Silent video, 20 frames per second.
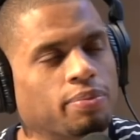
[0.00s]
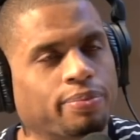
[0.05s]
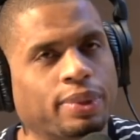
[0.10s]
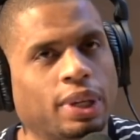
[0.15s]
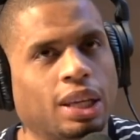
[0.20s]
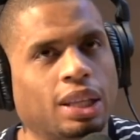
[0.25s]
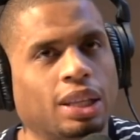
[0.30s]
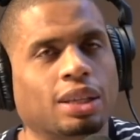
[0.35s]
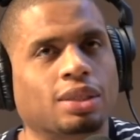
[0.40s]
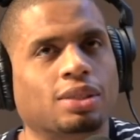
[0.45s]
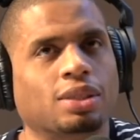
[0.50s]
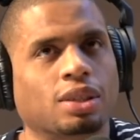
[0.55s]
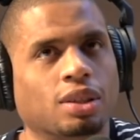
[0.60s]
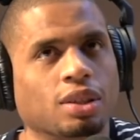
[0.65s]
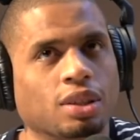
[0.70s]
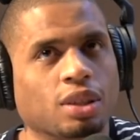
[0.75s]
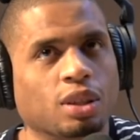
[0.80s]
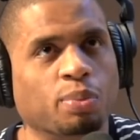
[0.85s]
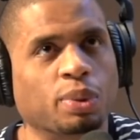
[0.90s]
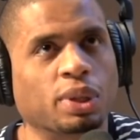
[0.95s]
Man, that's
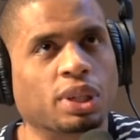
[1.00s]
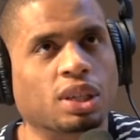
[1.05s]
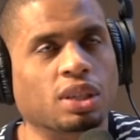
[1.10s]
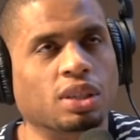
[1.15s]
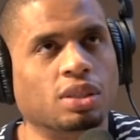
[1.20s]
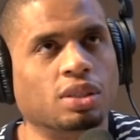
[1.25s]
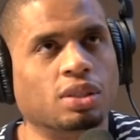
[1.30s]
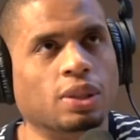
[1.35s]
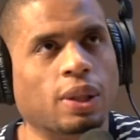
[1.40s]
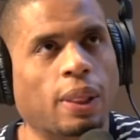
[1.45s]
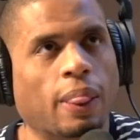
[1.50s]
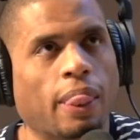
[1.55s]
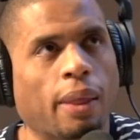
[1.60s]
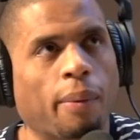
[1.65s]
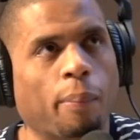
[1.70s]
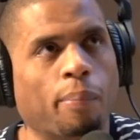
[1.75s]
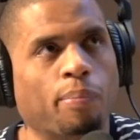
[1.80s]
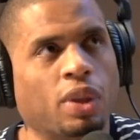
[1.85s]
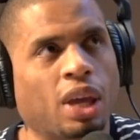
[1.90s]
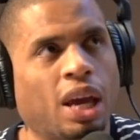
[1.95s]
good, because
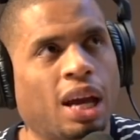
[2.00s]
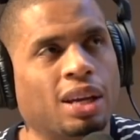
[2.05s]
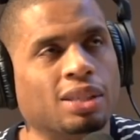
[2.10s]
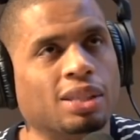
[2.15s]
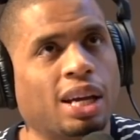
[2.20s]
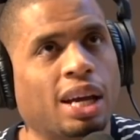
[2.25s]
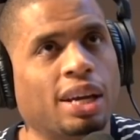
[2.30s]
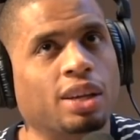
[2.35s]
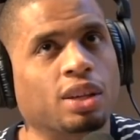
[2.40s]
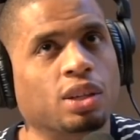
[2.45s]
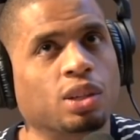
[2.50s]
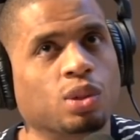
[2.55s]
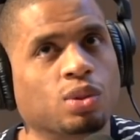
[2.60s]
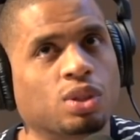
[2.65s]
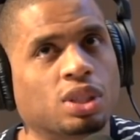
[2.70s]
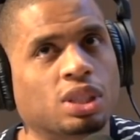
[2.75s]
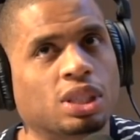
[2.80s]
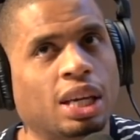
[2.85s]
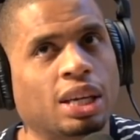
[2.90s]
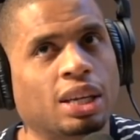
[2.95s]
as I hear you
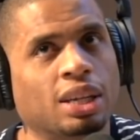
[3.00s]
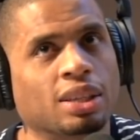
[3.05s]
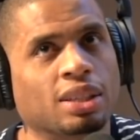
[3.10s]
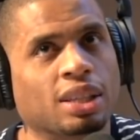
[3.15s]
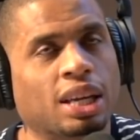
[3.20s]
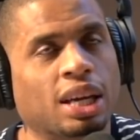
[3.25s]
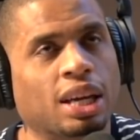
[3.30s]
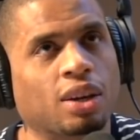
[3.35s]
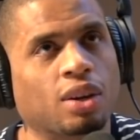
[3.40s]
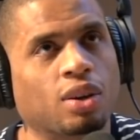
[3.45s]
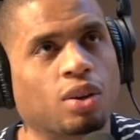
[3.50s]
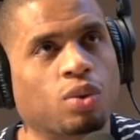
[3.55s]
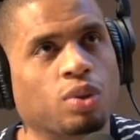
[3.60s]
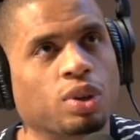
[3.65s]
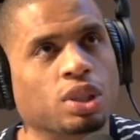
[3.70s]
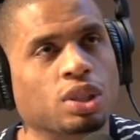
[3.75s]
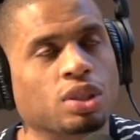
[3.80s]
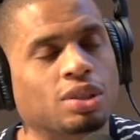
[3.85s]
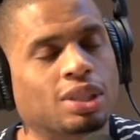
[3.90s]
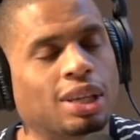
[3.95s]
saying that,
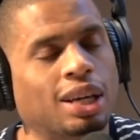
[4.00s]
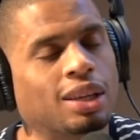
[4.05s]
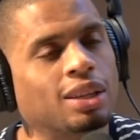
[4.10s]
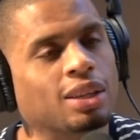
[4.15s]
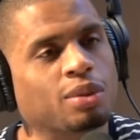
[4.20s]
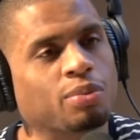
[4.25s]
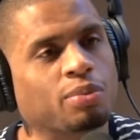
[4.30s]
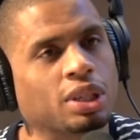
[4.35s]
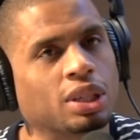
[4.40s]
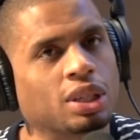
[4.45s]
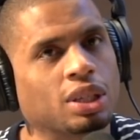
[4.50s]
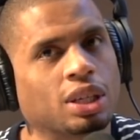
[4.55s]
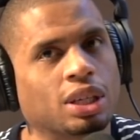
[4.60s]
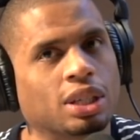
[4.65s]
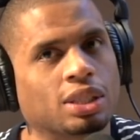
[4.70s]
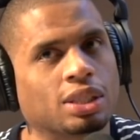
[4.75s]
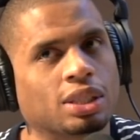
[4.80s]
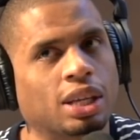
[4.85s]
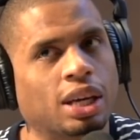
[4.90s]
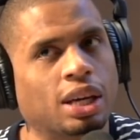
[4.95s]
what you're telling me
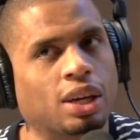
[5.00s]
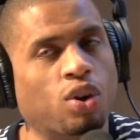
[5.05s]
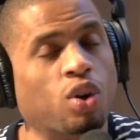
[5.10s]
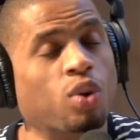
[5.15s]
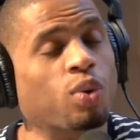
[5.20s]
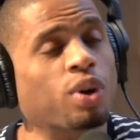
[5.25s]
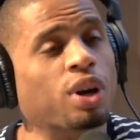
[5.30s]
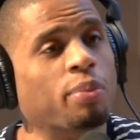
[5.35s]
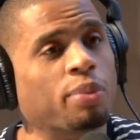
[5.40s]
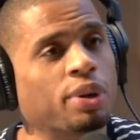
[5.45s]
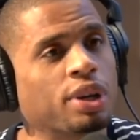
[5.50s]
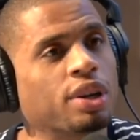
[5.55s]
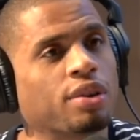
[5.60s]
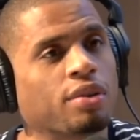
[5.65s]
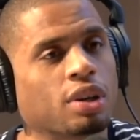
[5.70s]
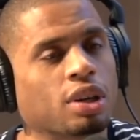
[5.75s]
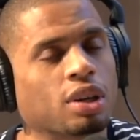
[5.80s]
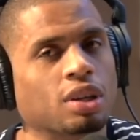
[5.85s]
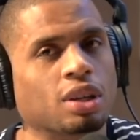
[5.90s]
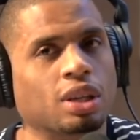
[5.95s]
is that, or what I'm
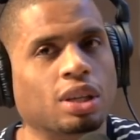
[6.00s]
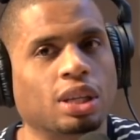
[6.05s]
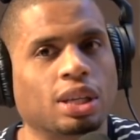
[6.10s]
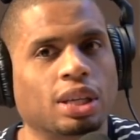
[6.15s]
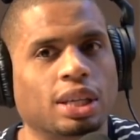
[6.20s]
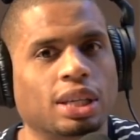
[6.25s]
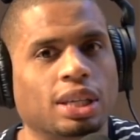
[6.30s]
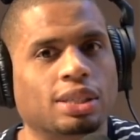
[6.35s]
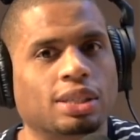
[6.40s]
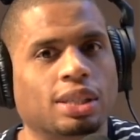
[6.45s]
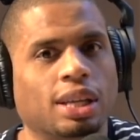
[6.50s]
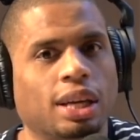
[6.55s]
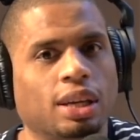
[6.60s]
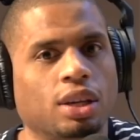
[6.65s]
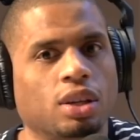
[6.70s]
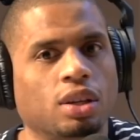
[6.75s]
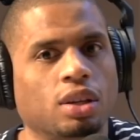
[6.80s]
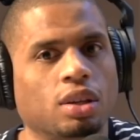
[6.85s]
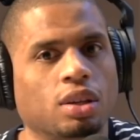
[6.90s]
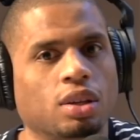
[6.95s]
hearing is that
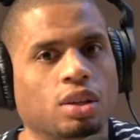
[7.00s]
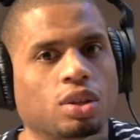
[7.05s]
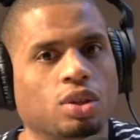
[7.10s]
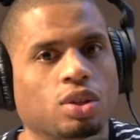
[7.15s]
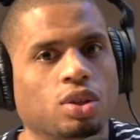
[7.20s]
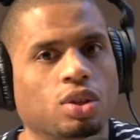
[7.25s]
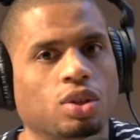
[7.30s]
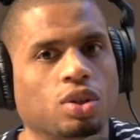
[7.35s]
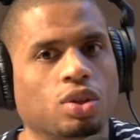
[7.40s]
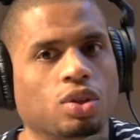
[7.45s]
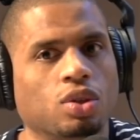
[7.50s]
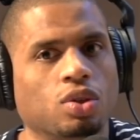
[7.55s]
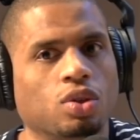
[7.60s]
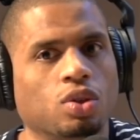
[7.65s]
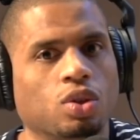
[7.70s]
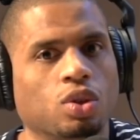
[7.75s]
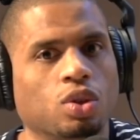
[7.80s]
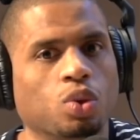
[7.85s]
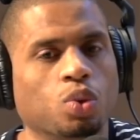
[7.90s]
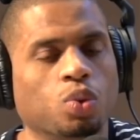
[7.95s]

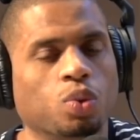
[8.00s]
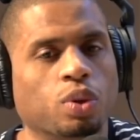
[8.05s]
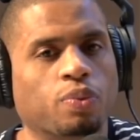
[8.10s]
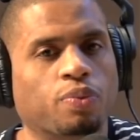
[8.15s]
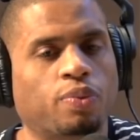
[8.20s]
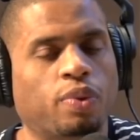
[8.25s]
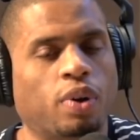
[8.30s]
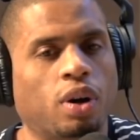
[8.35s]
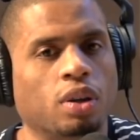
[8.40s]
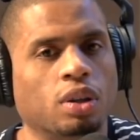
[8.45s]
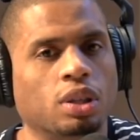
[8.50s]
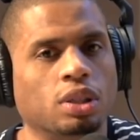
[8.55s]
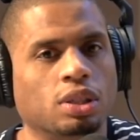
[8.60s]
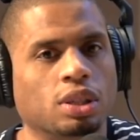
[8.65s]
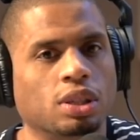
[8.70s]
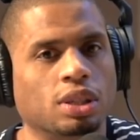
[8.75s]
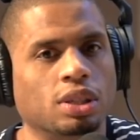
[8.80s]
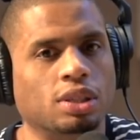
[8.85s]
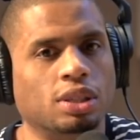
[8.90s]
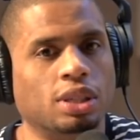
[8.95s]
you would fall
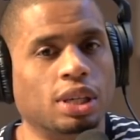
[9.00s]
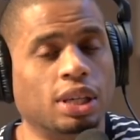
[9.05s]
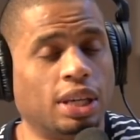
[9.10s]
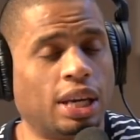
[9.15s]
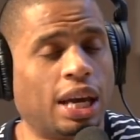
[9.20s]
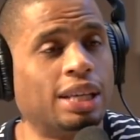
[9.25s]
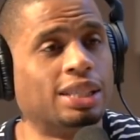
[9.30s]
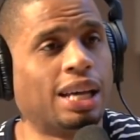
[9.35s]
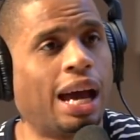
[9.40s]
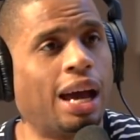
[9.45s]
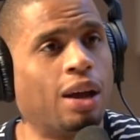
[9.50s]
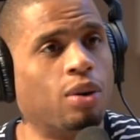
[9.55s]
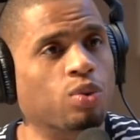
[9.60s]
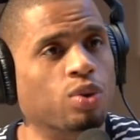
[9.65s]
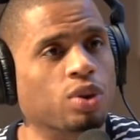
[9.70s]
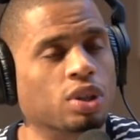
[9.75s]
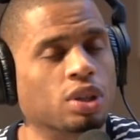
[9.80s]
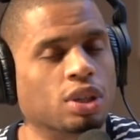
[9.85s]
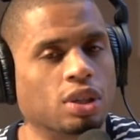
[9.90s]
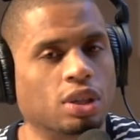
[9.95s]
into this thing, as I
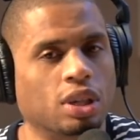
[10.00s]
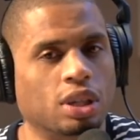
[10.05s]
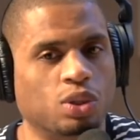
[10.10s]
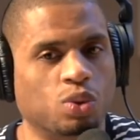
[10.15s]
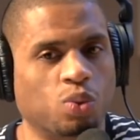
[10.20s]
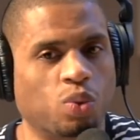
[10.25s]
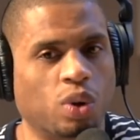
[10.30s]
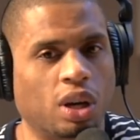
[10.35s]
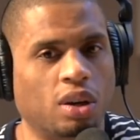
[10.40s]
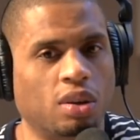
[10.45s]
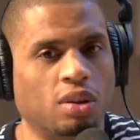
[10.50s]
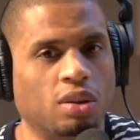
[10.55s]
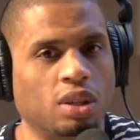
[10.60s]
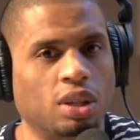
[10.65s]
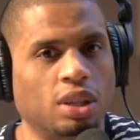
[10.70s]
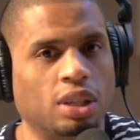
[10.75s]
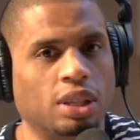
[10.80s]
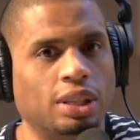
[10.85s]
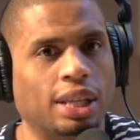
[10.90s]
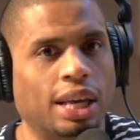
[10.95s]
would as well,
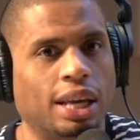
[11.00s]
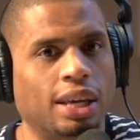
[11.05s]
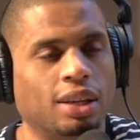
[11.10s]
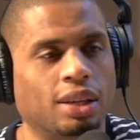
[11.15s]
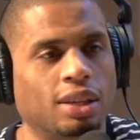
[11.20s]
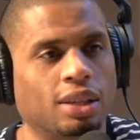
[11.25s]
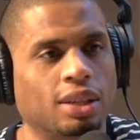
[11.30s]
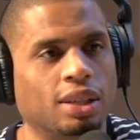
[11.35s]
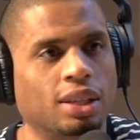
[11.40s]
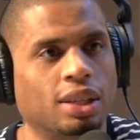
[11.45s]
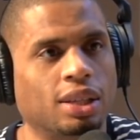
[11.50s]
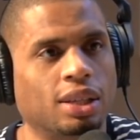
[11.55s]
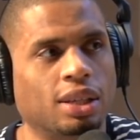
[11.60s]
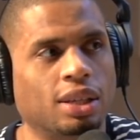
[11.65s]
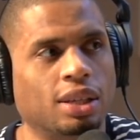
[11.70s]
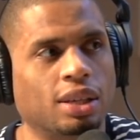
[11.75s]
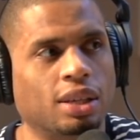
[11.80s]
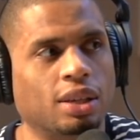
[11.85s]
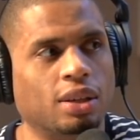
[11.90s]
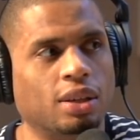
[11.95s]
that
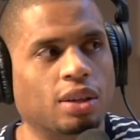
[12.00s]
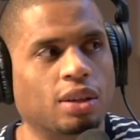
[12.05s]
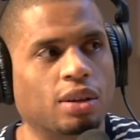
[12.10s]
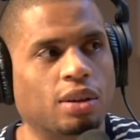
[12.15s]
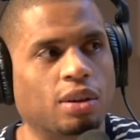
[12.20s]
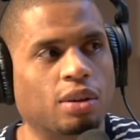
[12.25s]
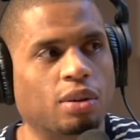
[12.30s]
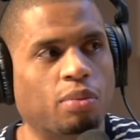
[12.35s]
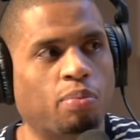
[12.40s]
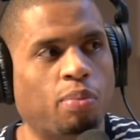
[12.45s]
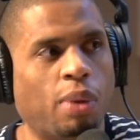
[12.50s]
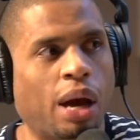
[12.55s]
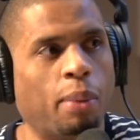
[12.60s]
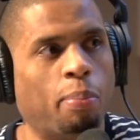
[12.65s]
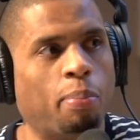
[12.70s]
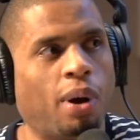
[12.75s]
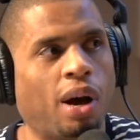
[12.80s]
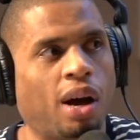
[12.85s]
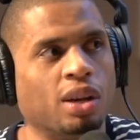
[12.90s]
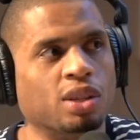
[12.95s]
my
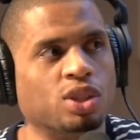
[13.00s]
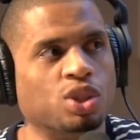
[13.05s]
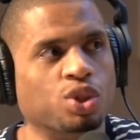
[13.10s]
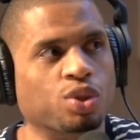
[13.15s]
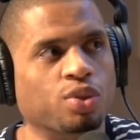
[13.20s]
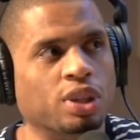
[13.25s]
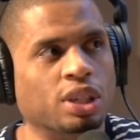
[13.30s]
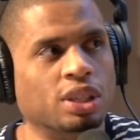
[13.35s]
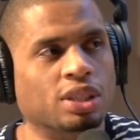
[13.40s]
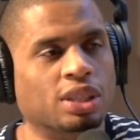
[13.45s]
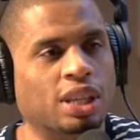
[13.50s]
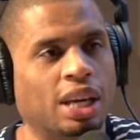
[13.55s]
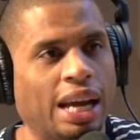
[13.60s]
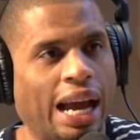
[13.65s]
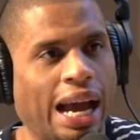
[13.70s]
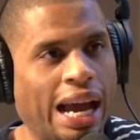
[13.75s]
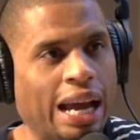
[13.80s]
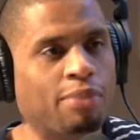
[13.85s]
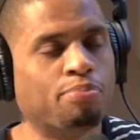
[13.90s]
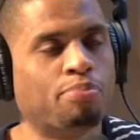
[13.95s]
posturing is that
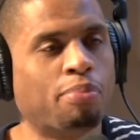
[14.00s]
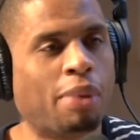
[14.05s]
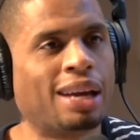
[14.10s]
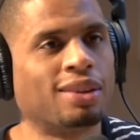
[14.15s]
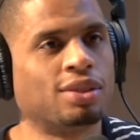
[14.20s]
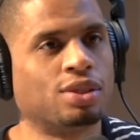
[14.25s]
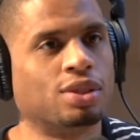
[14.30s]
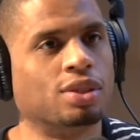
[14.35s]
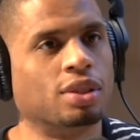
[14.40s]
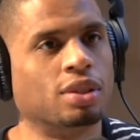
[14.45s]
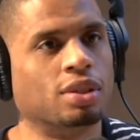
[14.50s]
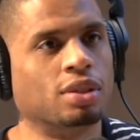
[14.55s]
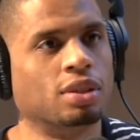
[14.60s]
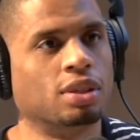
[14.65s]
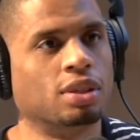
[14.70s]
I'm master